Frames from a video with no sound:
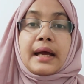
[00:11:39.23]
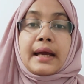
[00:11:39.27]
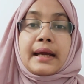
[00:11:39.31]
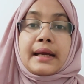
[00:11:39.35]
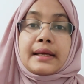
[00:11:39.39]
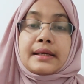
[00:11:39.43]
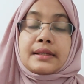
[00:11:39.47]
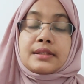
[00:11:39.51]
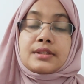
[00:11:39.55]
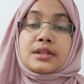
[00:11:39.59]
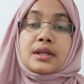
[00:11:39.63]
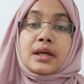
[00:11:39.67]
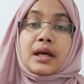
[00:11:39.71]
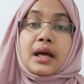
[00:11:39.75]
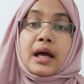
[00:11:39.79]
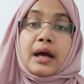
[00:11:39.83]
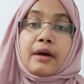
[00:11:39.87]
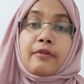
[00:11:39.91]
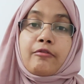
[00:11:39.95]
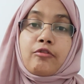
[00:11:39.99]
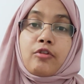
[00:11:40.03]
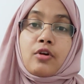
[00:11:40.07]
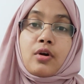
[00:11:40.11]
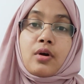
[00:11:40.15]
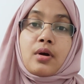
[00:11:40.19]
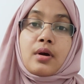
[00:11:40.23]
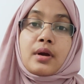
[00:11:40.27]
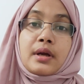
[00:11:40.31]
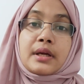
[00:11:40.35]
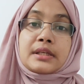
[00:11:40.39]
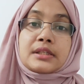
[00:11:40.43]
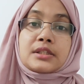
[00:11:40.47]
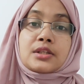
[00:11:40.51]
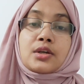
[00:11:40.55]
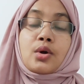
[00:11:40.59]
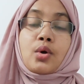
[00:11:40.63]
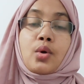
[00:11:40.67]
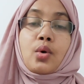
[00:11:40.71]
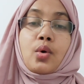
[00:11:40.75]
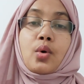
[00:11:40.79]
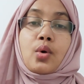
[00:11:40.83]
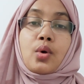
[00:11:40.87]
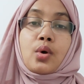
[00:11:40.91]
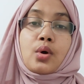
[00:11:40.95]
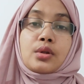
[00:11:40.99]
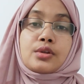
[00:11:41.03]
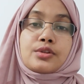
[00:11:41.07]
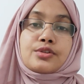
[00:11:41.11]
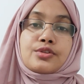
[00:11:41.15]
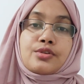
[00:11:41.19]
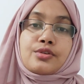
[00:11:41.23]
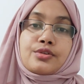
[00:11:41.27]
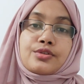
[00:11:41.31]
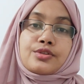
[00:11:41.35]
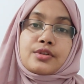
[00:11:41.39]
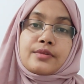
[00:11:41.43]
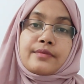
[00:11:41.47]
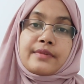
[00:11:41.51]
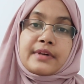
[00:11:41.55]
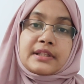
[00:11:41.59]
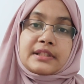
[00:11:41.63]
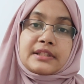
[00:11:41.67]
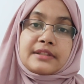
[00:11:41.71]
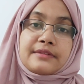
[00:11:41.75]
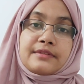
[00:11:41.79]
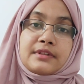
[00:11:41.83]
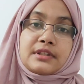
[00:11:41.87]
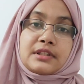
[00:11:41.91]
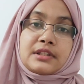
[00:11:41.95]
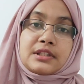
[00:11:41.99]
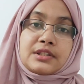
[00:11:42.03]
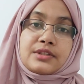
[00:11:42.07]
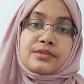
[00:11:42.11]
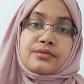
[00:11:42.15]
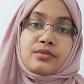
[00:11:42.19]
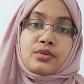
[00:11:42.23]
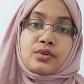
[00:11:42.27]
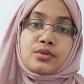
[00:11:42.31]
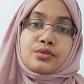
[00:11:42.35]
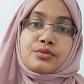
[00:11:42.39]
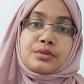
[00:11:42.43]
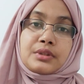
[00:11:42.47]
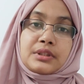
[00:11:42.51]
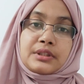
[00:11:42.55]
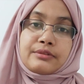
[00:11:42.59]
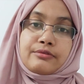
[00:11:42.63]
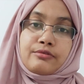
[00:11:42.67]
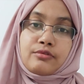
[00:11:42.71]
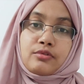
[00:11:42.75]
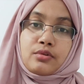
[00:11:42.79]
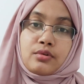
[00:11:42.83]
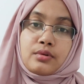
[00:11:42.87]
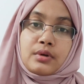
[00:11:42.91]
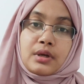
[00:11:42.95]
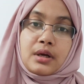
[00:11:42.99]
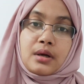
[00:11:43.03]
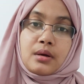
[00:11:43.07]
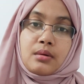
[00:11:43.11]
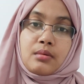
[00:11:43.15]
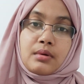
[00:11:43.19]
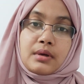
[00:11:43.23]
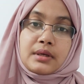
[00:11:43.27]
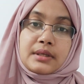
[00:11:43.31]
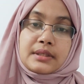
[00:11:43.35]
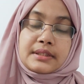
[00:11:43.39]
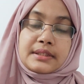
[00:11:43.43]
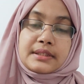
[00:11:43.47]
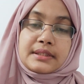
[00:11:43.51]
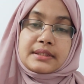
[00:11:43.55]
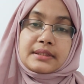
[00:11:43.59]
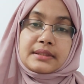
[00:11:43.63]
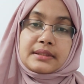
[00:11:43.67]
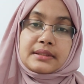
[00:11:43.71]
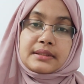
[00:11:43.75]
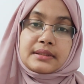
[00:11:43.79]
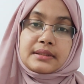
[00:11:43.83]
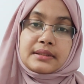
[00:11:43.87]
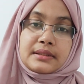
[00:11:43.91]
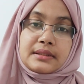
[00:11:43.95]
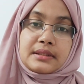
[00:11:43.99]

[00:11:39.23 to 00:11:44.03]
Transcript: and avoid all sorts of activities for 24 hours.